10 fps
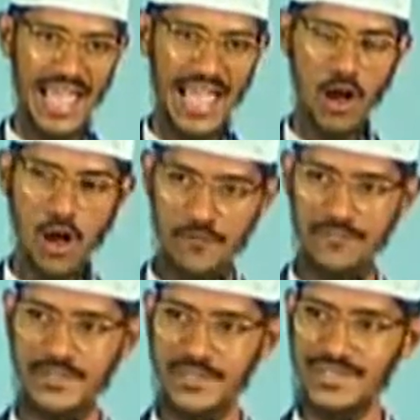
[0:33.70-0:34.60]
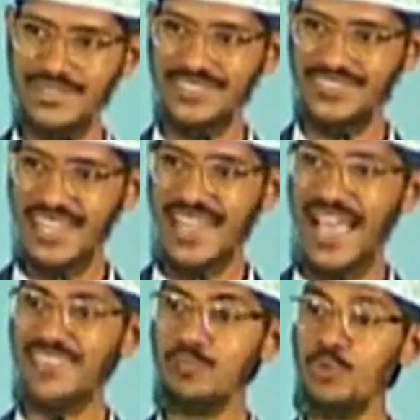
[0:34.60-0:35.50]
of the sun
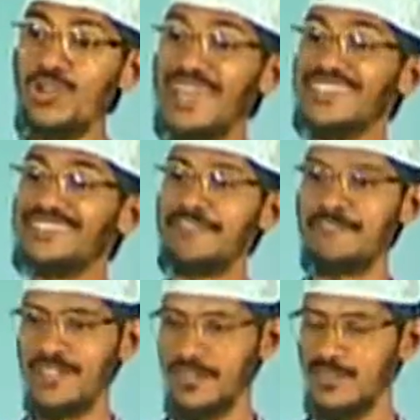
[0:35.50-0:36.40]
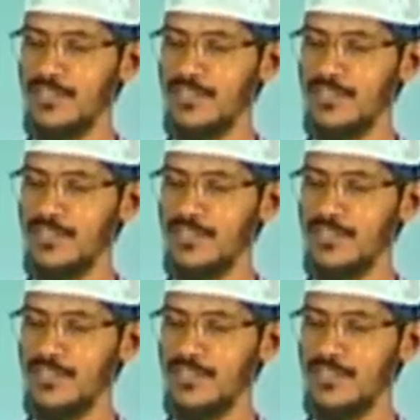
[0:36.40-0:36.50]
and the moon is different. So